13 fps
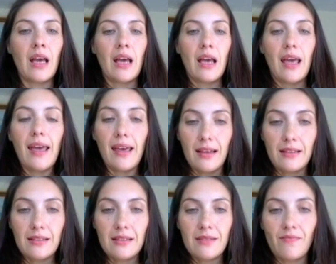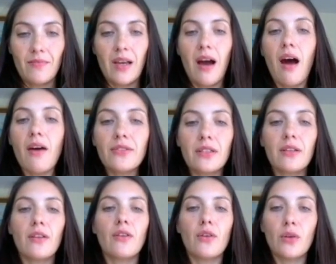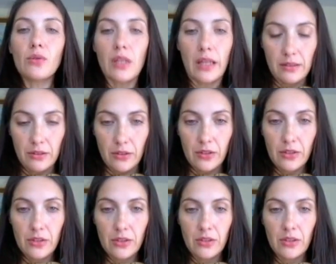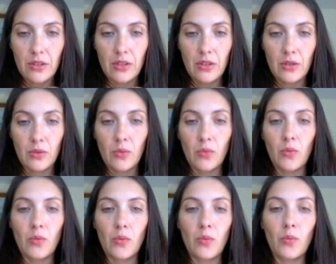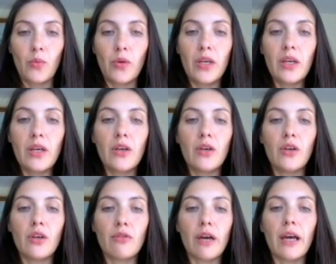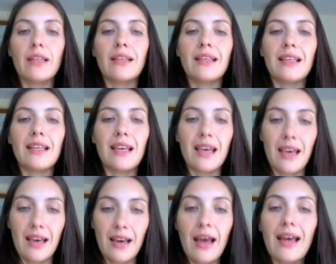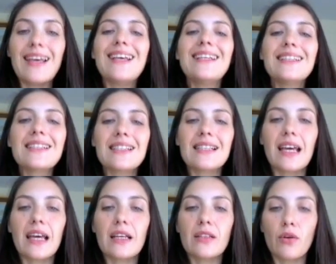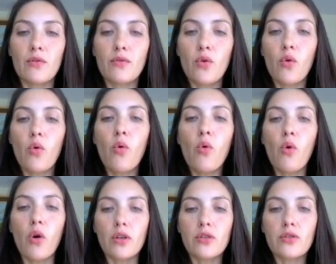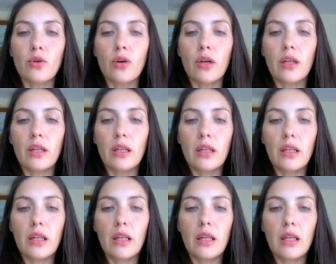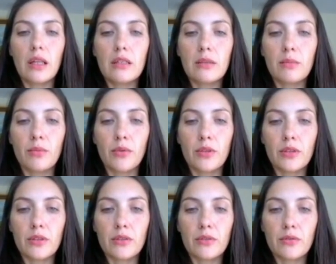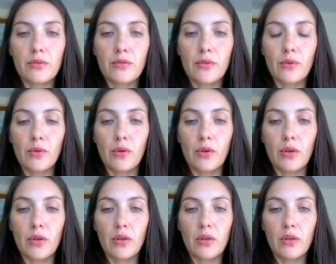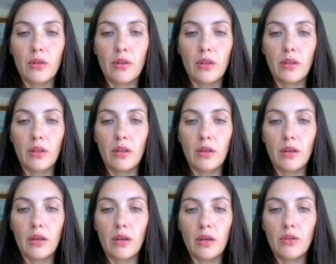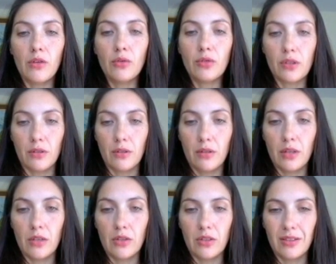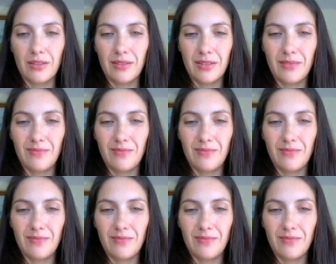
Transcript: And after those letters, we write ye instead of or. So it's important for the neuter adjectives.